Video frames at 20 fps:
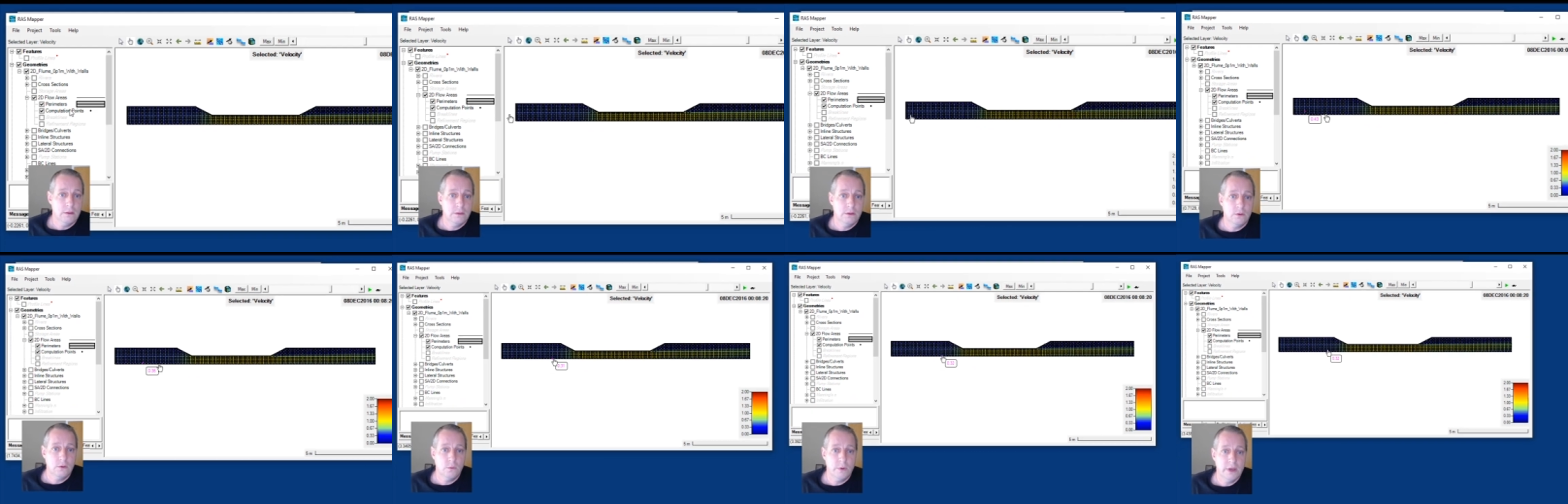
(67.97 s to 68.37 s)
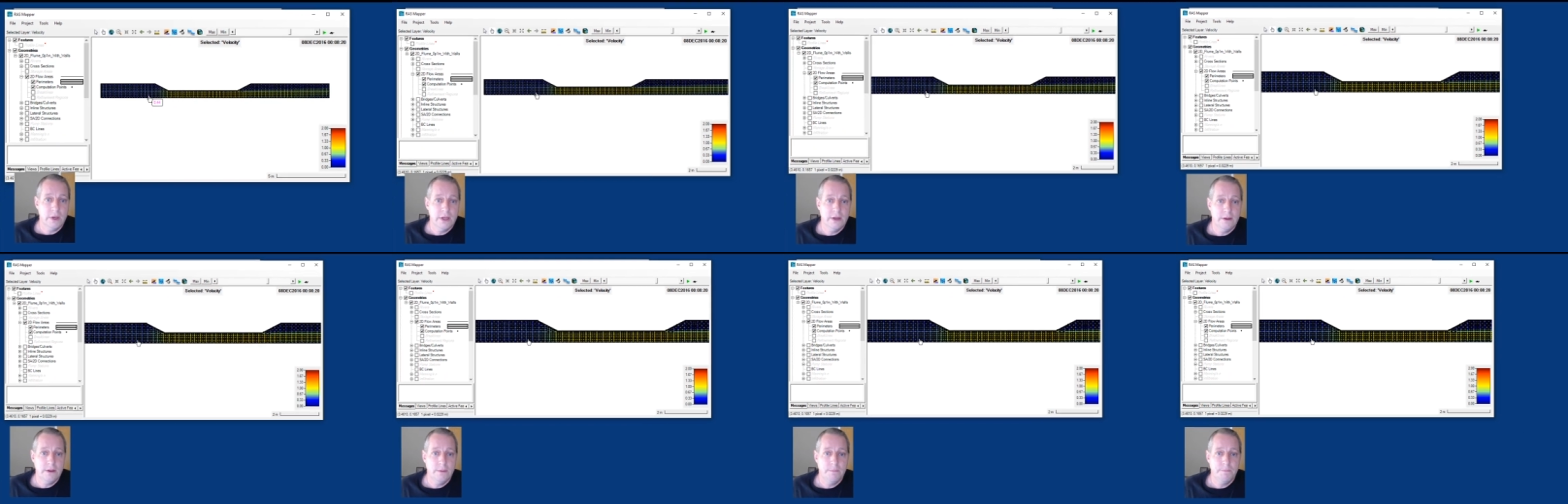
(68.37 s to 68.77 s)

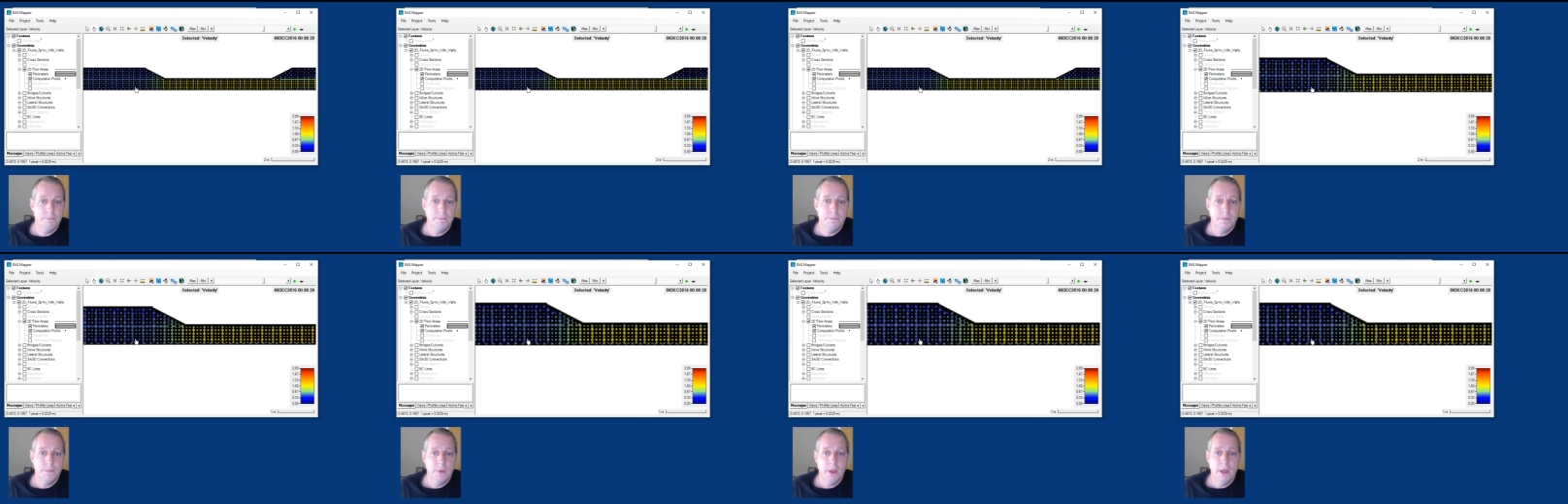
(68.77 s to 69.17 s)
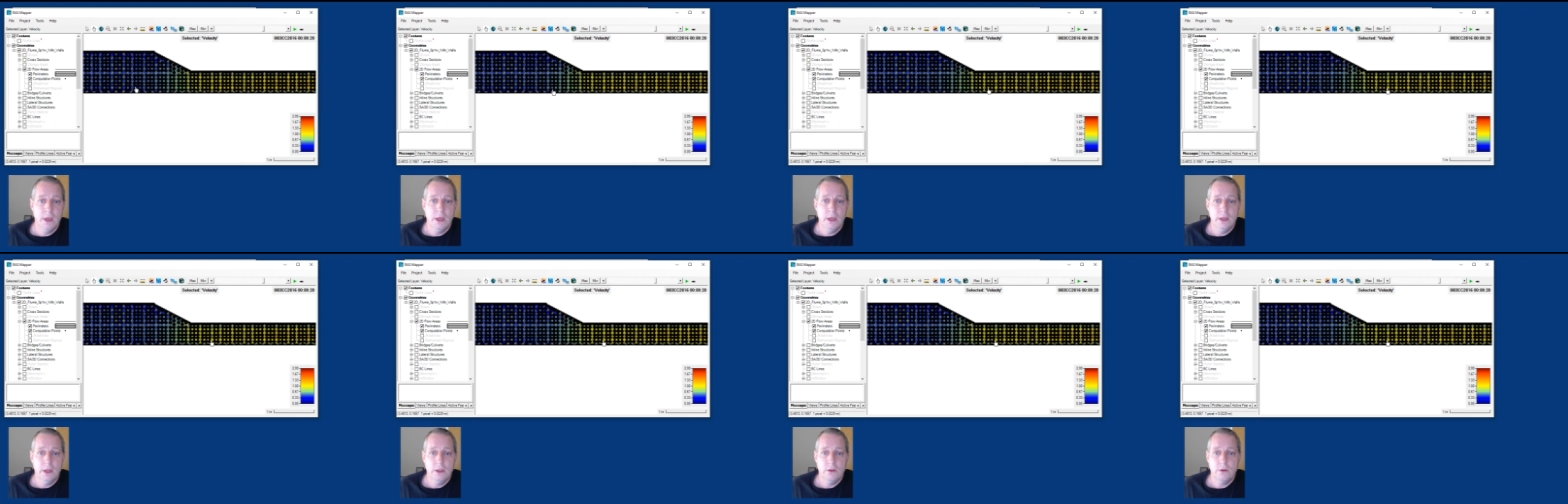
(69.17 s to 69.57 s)
grid,
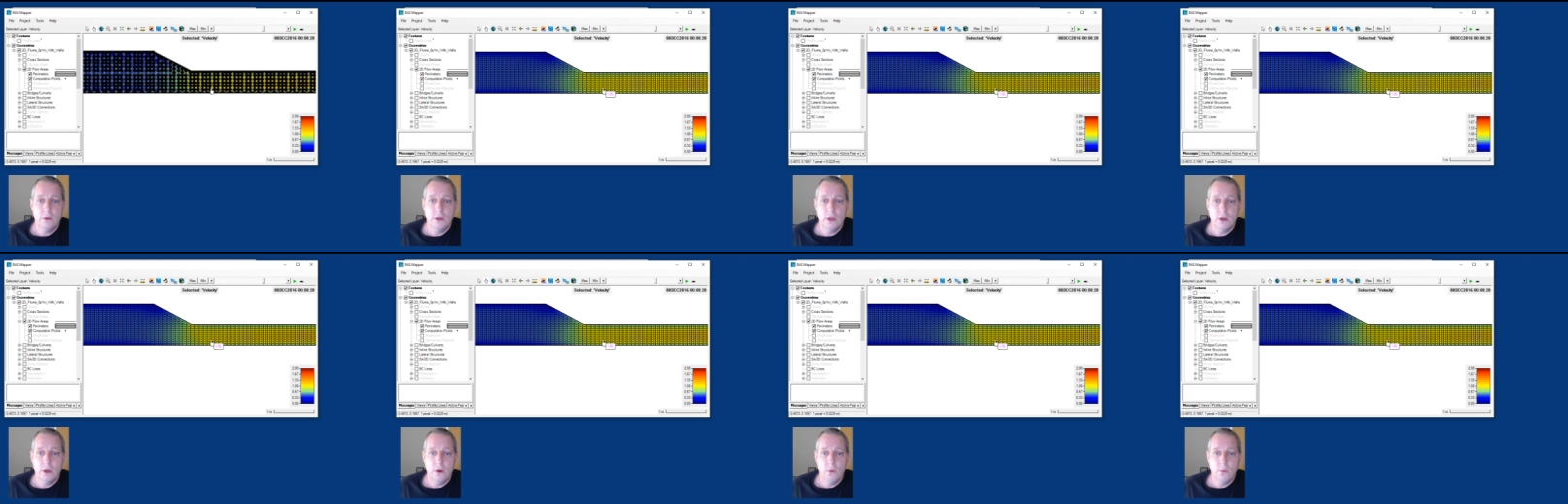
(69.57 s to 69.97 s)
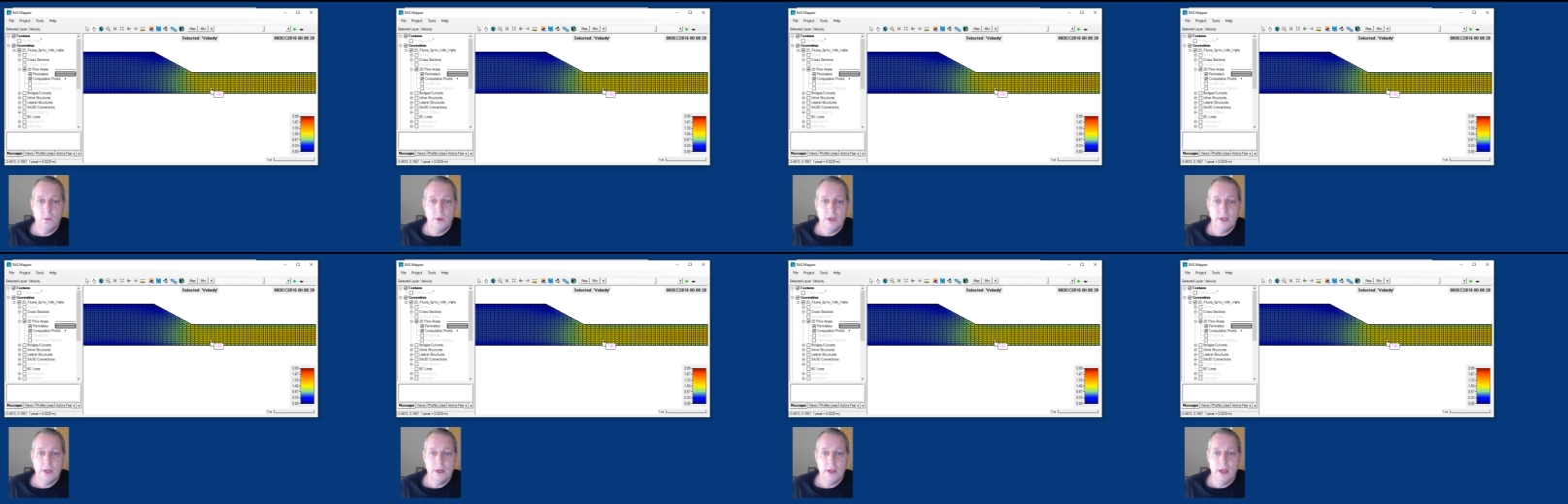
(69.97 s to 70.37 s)
you can go in